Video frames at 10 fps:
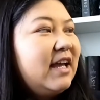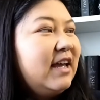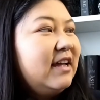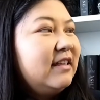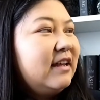
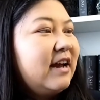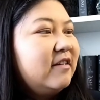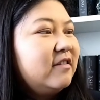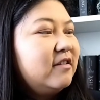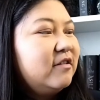And it
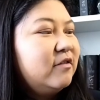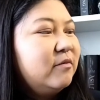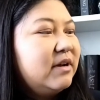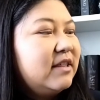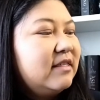has to do
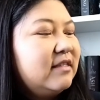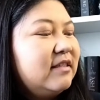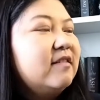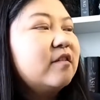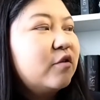with
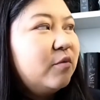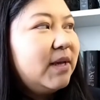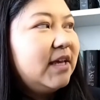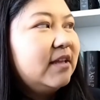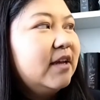this
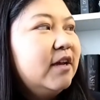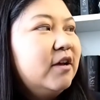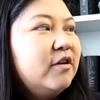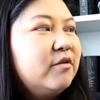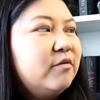queen
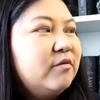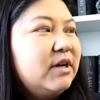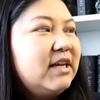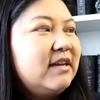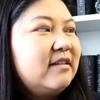who
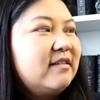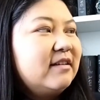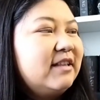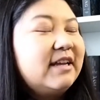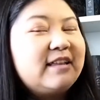is
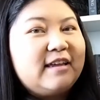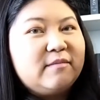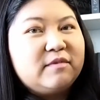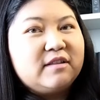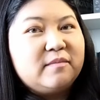
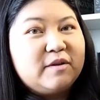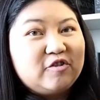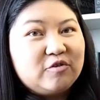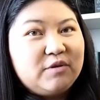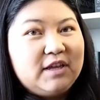nicknamed the
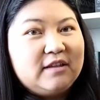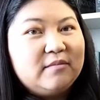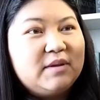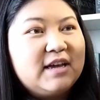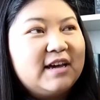Bitch
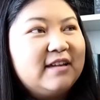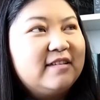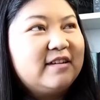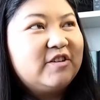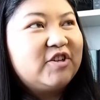Queen
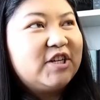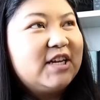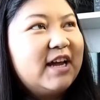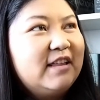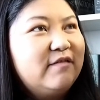because she
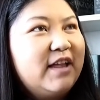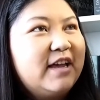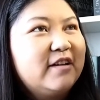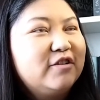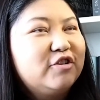kind of
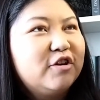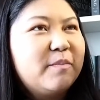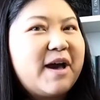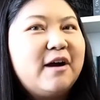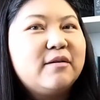like took
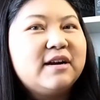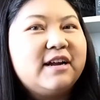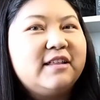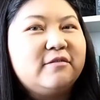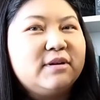power
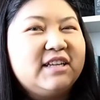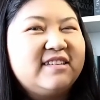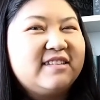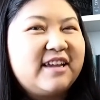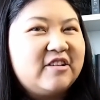in a really
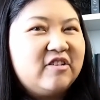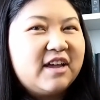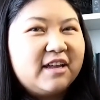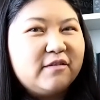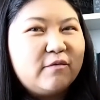sketchy
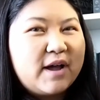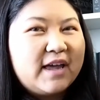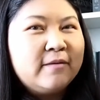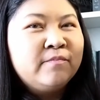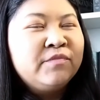kind of
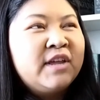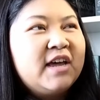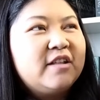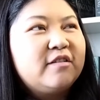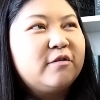way,
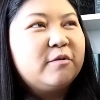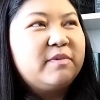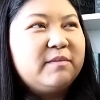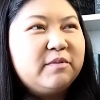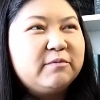and so her
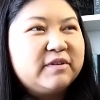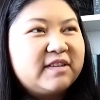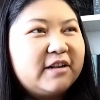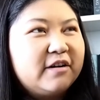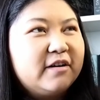people
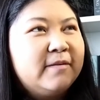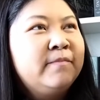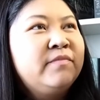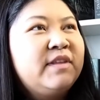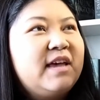resent her,
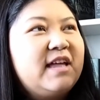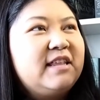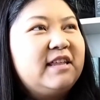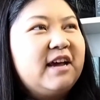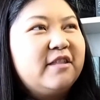and
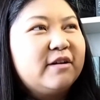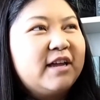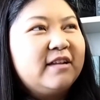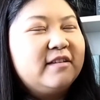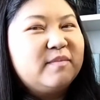then the other
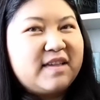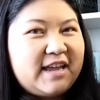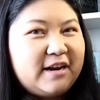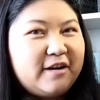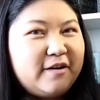kingdoms
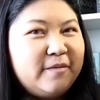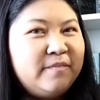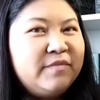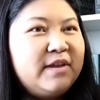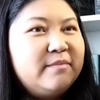hate her,
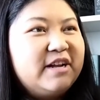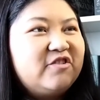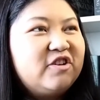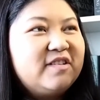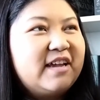but
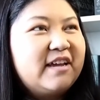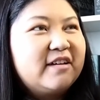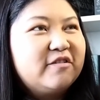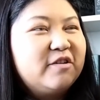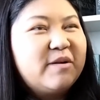she's
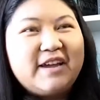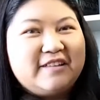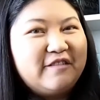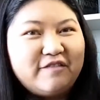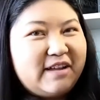like trying
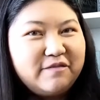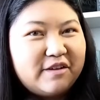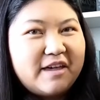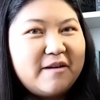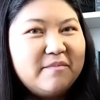to fight for
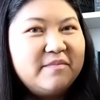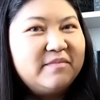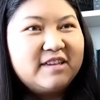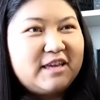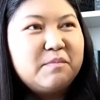them
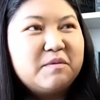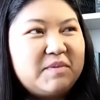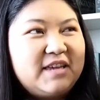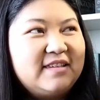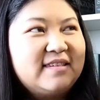to keep the
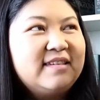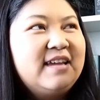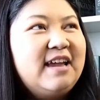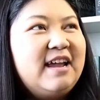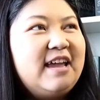peace,
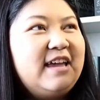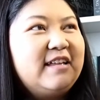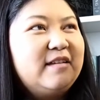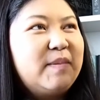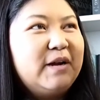
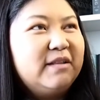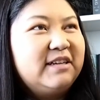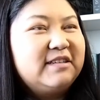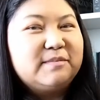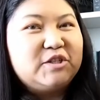and
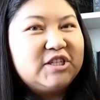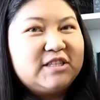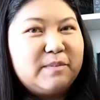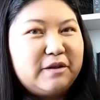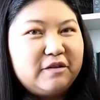apparently some shit's
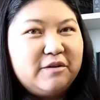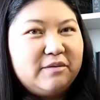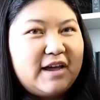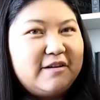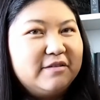about to go
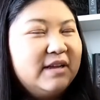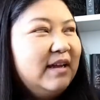down.